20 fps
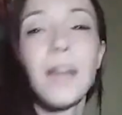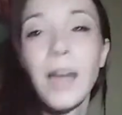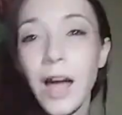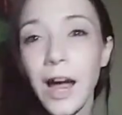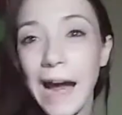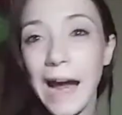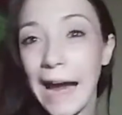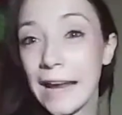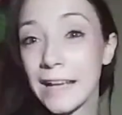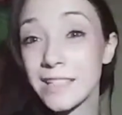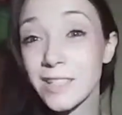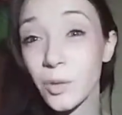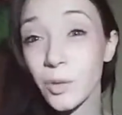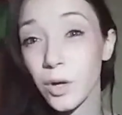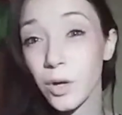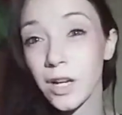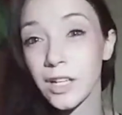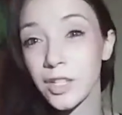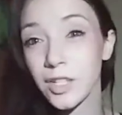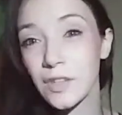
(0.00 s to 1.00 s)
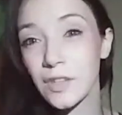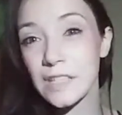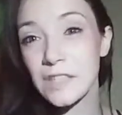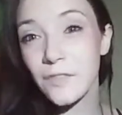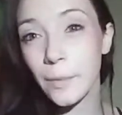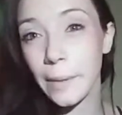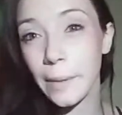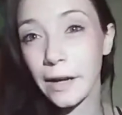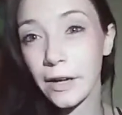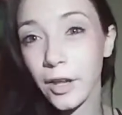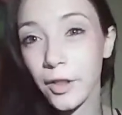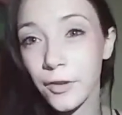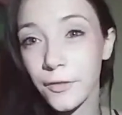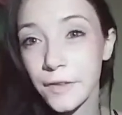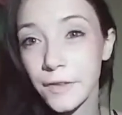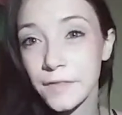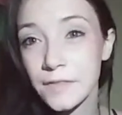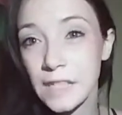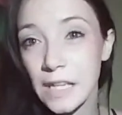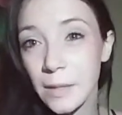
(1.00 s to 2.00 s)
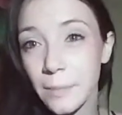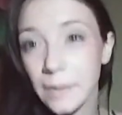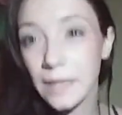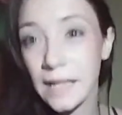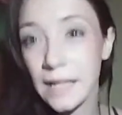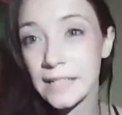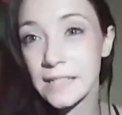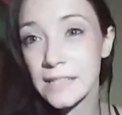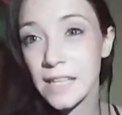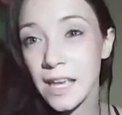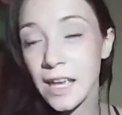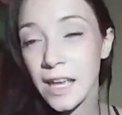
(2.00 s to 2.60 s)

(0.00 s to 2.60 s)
Alright, so we're gonna do this for about another 15 minutes.